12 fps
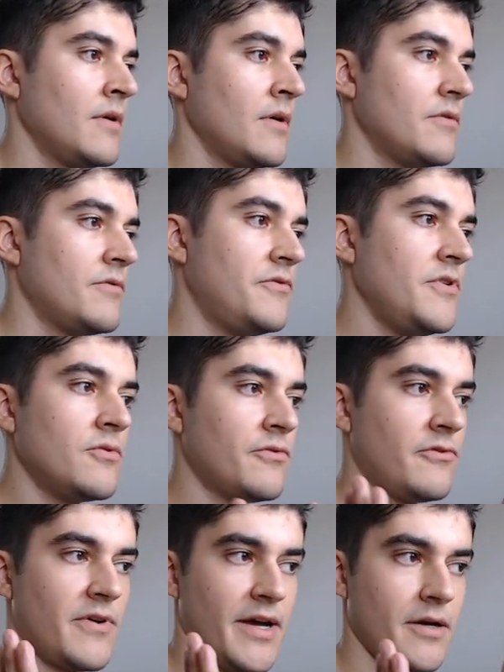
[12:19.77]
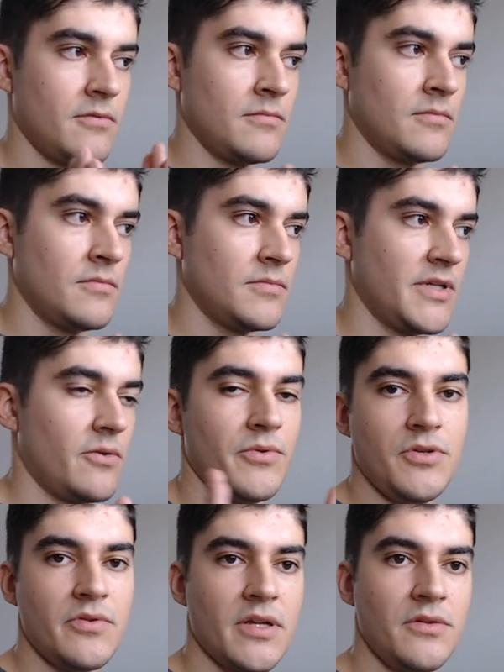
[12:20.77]
view file. Now
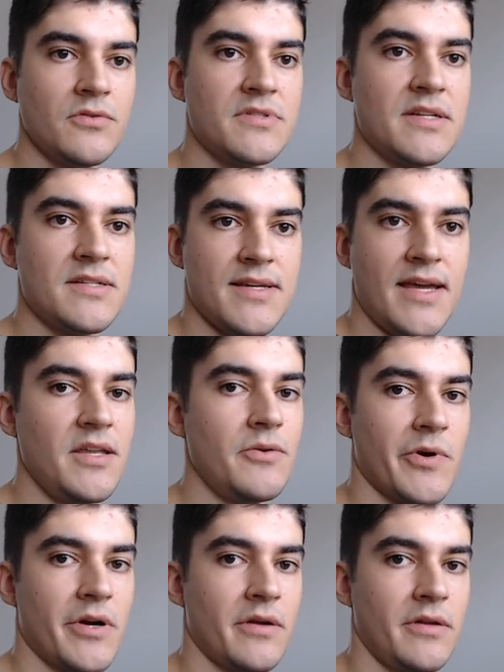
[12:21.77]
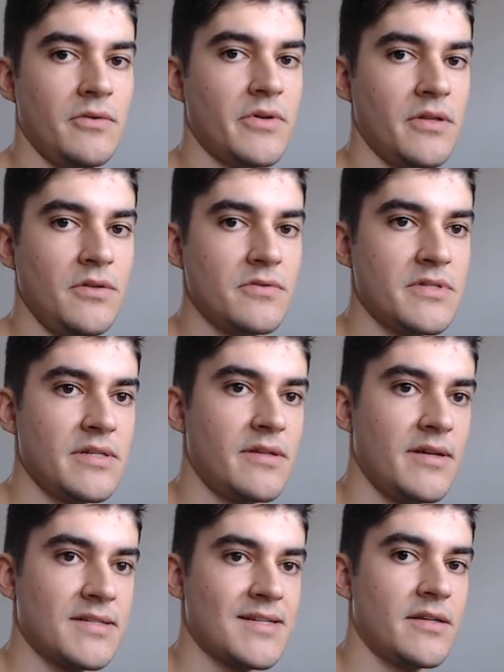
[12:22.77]
you can use this anywhere. You can use it
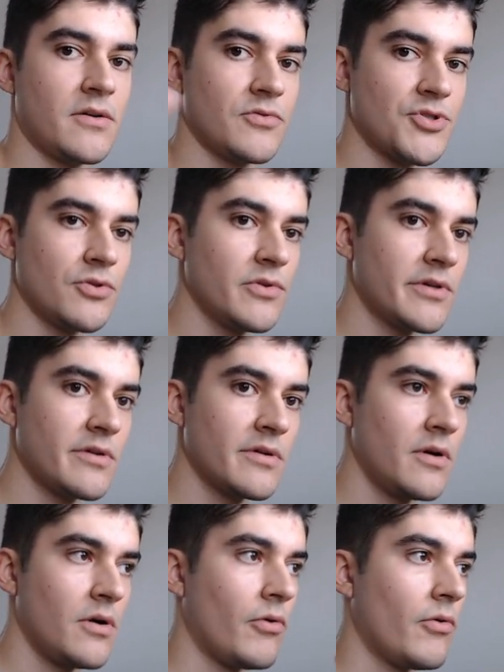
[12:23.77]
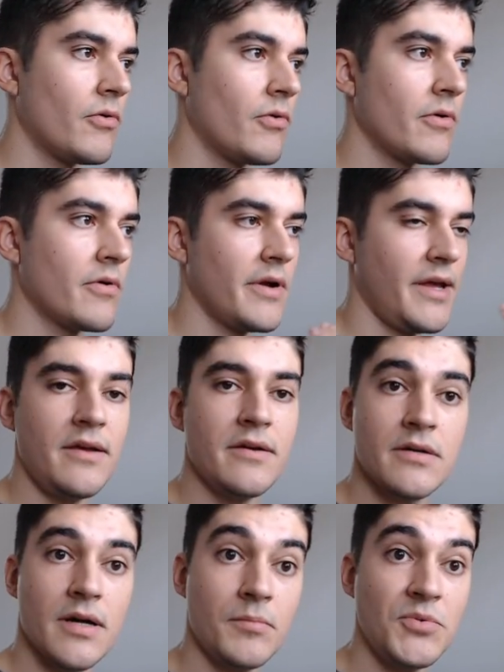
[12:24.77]
inside a controller, or
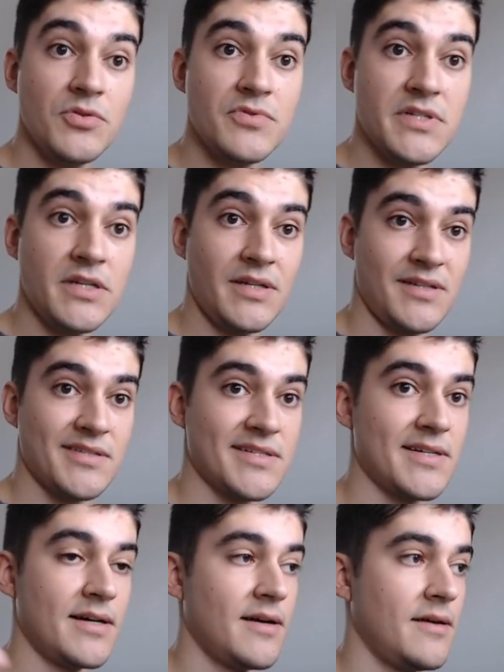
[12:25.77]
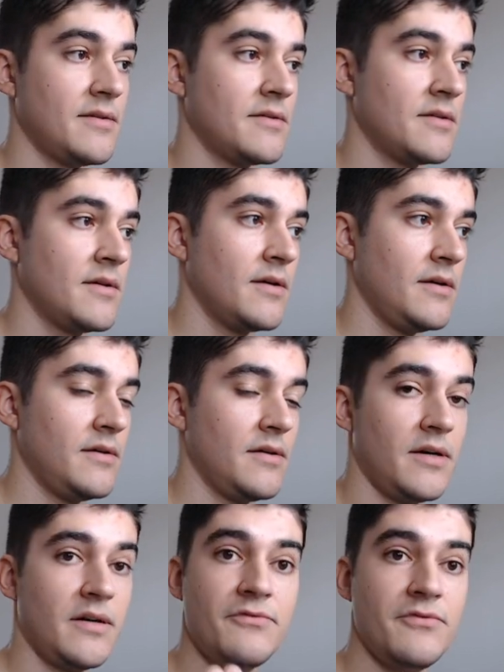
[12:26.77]
here I'm using inside
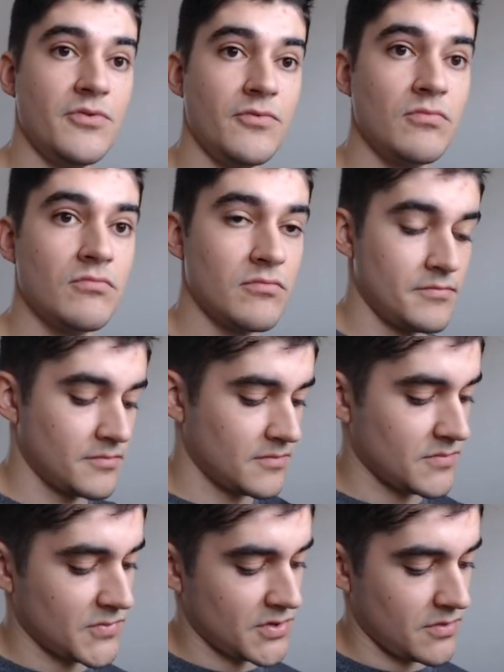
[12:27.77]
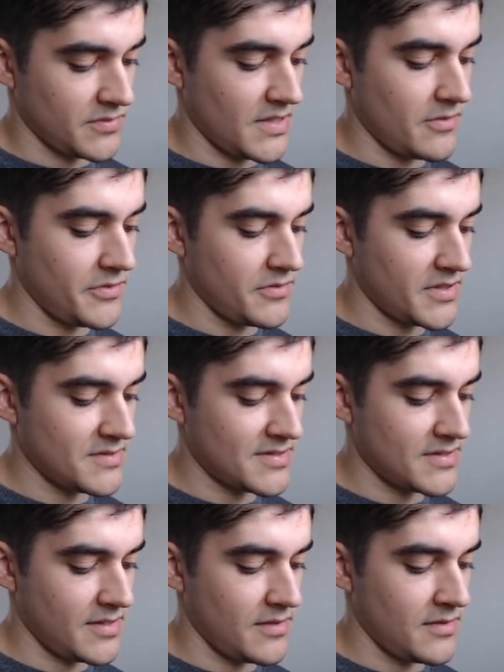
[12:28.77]
a view. So now you can
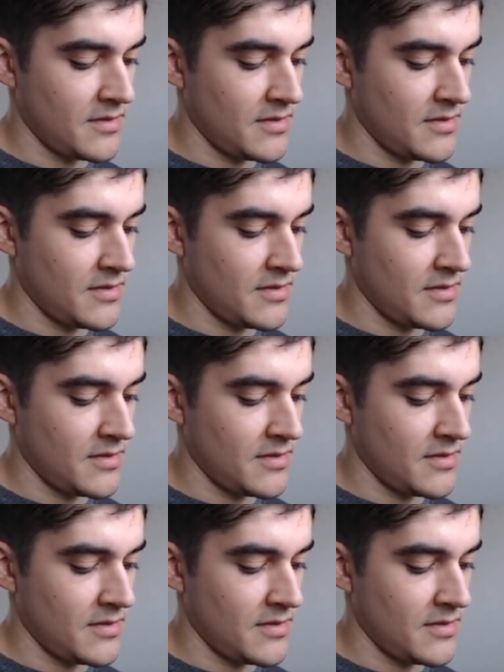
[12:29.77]
see